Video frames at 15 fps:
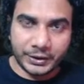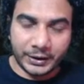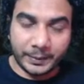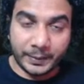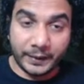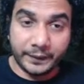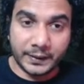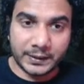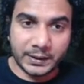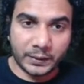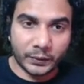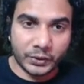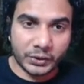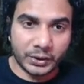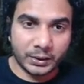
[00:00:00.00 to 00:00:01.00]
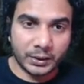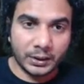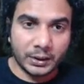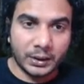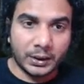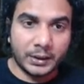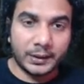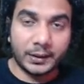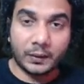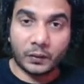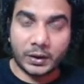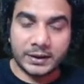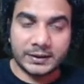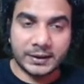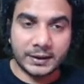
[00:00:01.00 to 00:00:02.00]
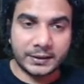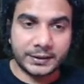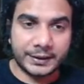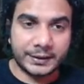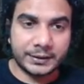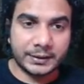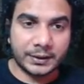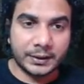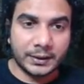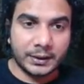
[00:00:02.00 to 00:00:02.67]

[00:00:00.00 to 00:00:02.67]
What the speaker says: in the previous equation. Now what is that change?